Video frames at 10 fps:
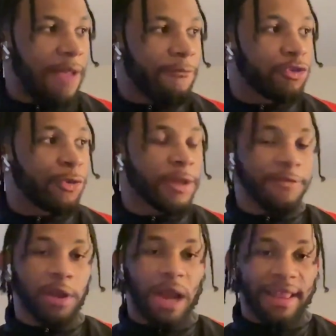I truly
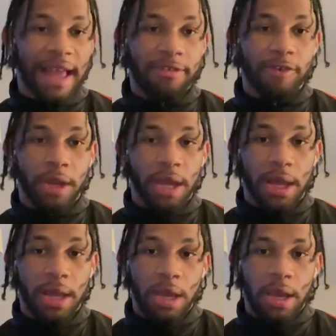feel like that's
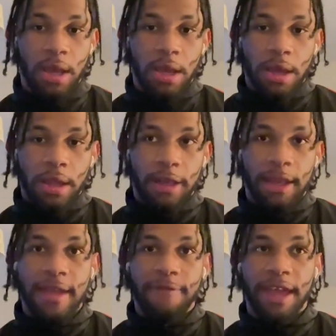gonna
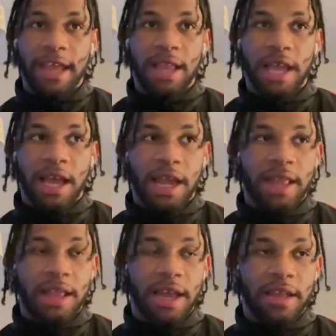live in
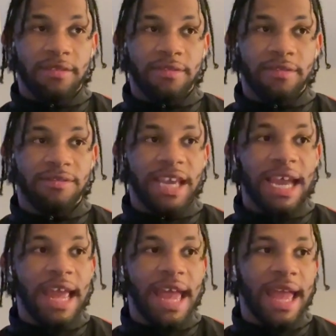the
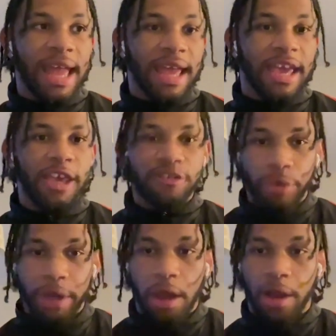TNA
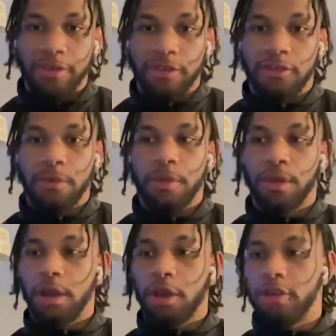history logs as
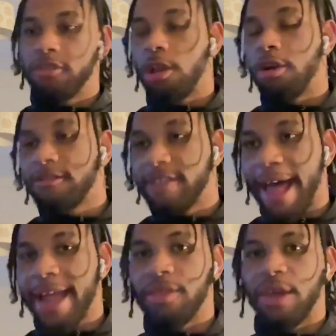something that goes
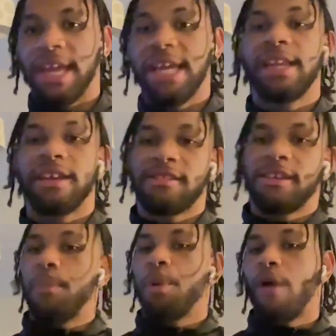alongside the Elix
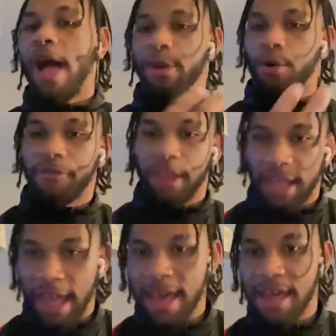skip a runner off the
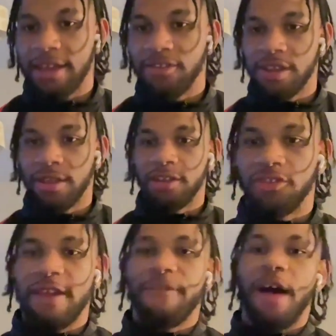cage the
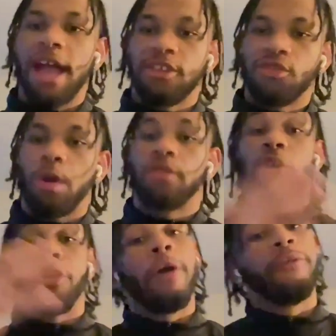Jeff Hardy
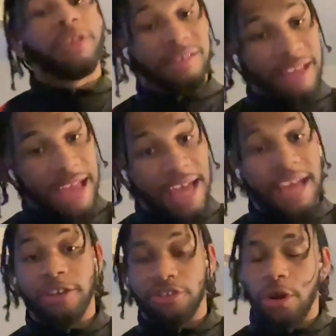swanton over the
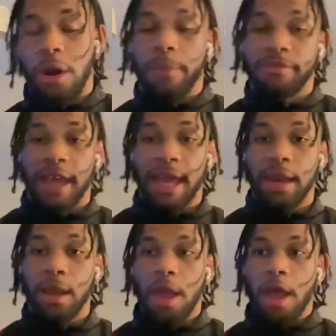stage. You know what I'm
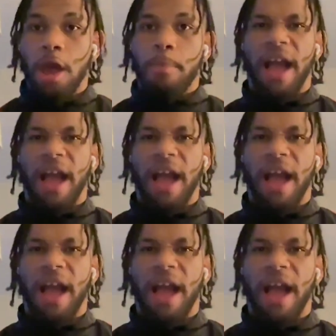saying? My
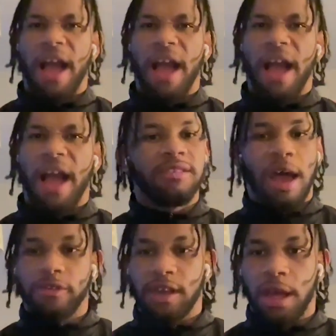goal going
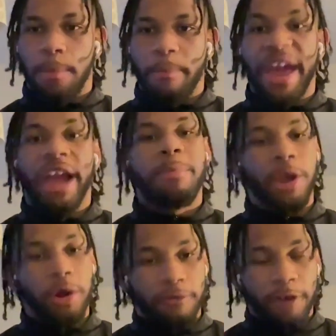into that was
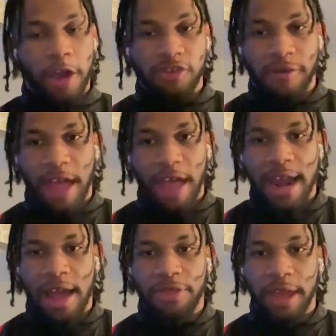to make my own
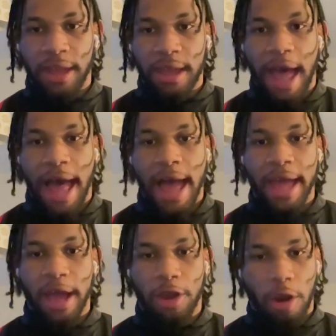version of that, and I
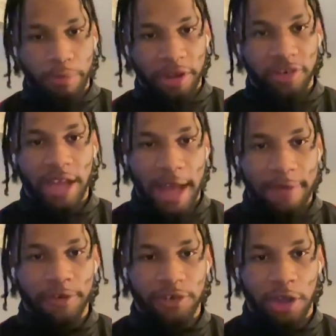think I
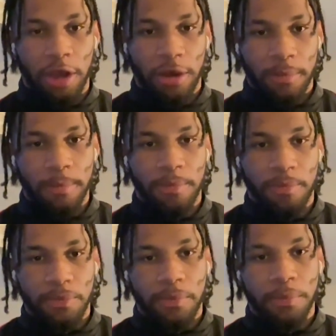accomplished that for sure.